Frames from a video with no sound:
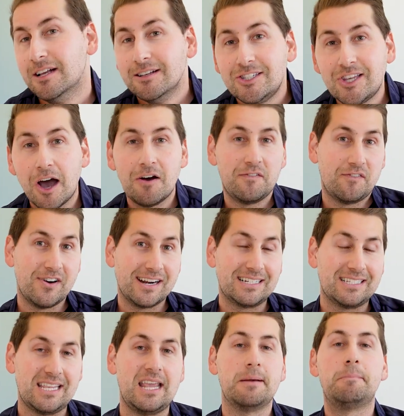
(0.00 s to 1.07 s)
So, for
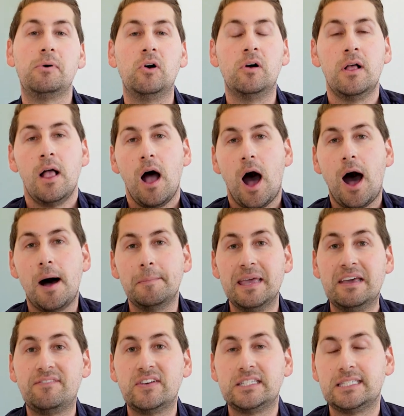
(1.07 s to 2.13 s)
example,
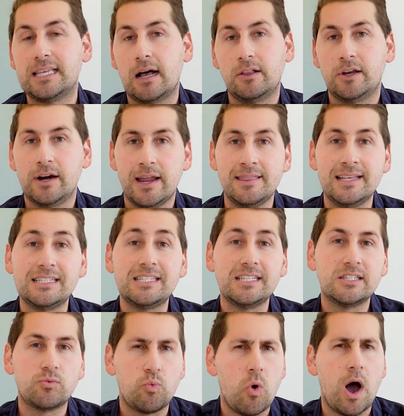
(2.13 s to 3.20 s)
if a seller, and this
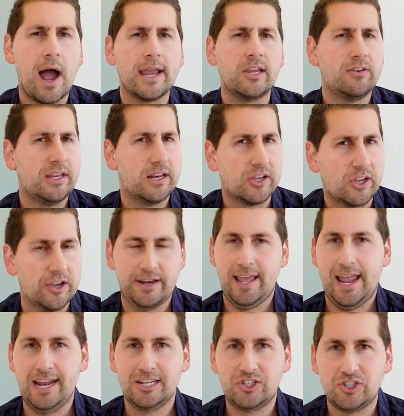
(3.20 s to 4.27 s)
is why you need a good
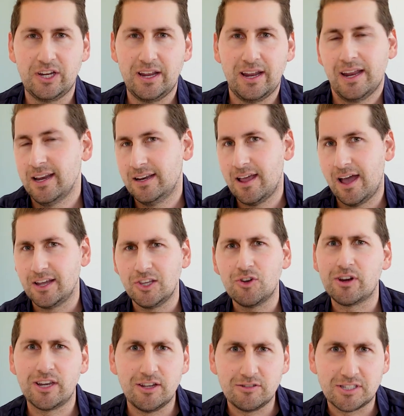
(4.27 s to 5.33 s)
agent, and you
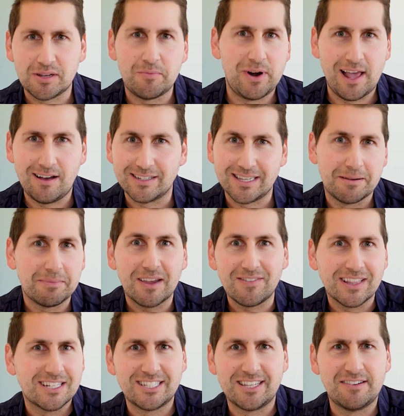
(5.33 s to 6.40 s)
could use someone else. I'm
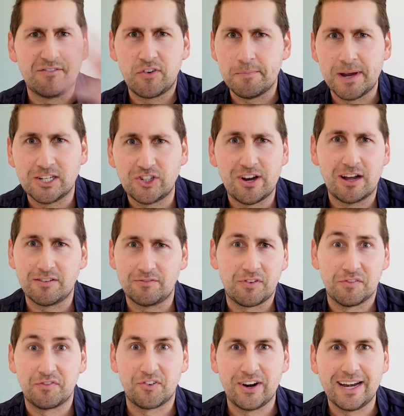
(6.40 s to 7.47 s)
giving this information out for
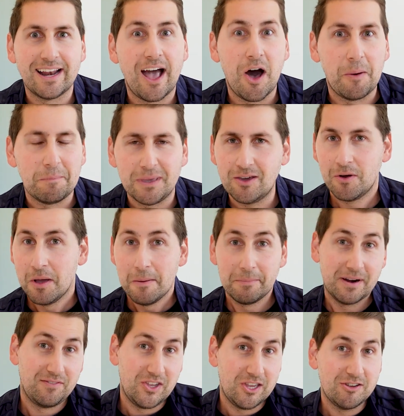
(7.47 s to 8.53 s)
free to help you,
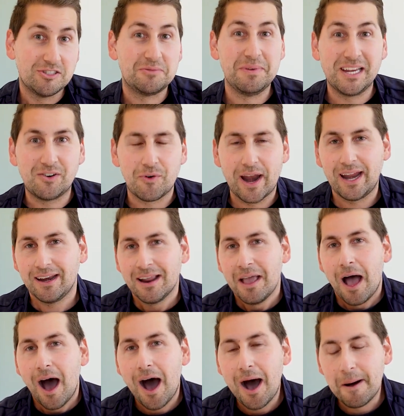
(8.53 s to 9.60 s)
but if you use me, great.
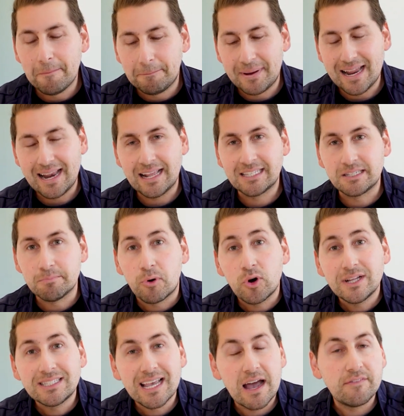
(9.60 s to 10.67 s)
But it's
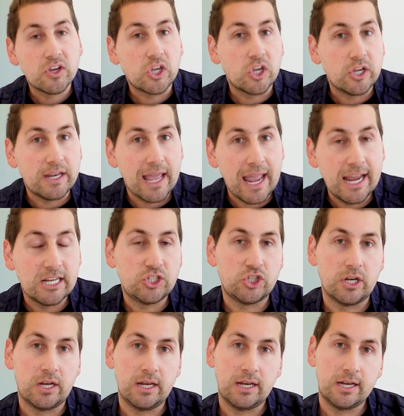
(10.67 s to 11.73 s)
important to have a good
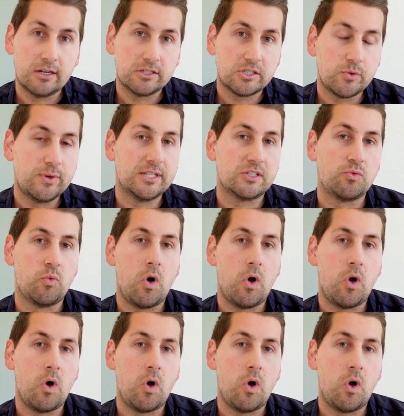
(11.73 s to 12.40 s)
agent. And here's the reason